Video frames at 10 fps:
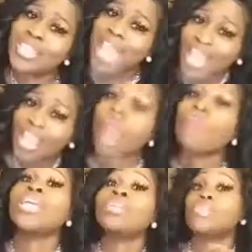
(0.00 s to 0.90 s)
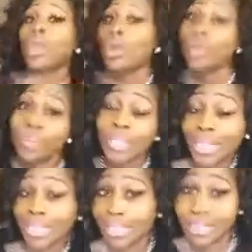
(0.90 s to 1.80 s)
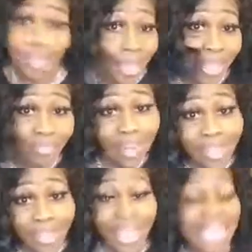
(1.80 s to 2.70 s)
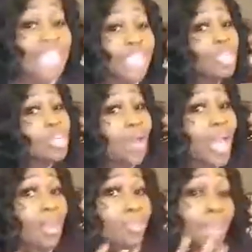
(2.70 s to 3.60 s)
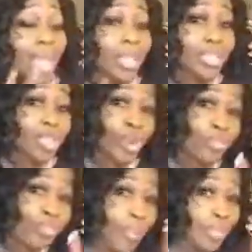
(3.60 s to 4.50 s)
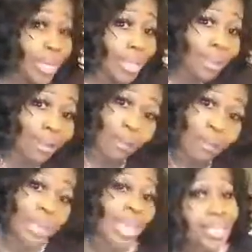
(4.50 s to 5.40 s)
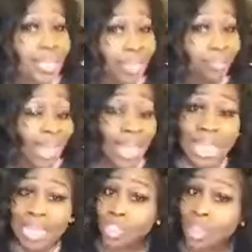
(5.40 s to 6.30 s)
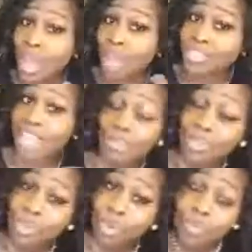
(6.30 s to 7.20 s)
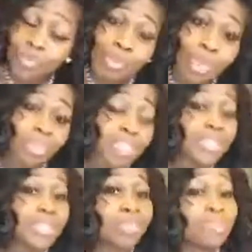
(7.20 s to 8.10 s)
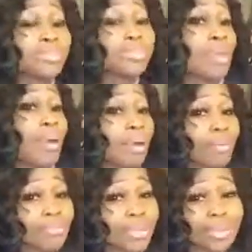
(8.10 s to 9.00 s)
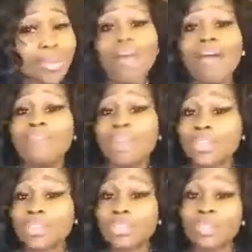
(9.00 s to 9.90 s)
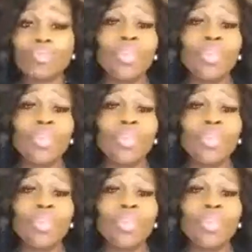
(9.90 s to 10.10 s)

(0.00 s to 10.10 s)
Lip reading: and her yang, her internal yin and yang, right? She know how to balance her feminine and her masculine, right? She know how to tap into her feminine when she need to be soft and loving and